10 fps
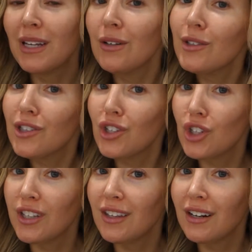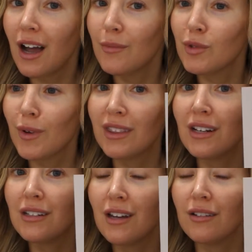Here's the sheet that it comes with, and
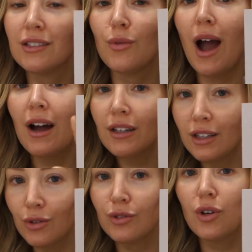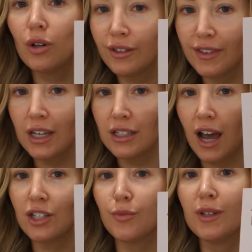it tells you how to use all of the
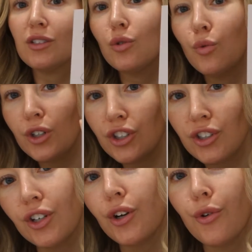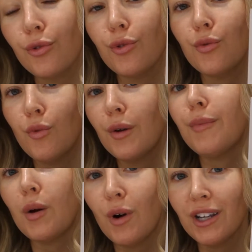attachments. So we're just going to go through them one
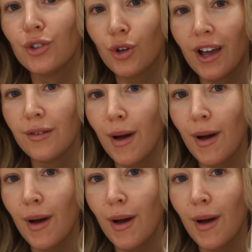by one and try them